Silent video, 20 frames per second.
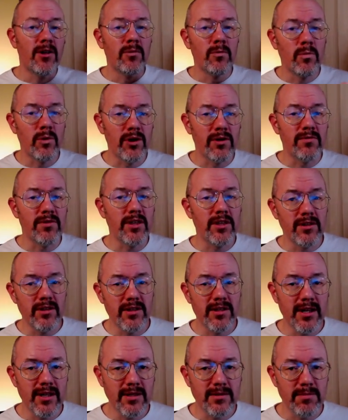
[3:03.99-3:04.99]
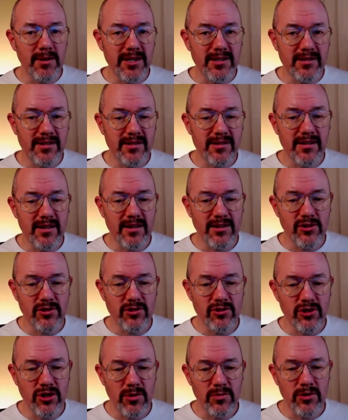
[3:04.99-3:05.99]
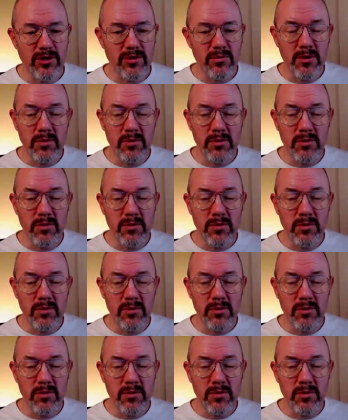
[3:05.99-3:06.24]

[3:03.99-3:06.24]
one of the other databases that I just showed you.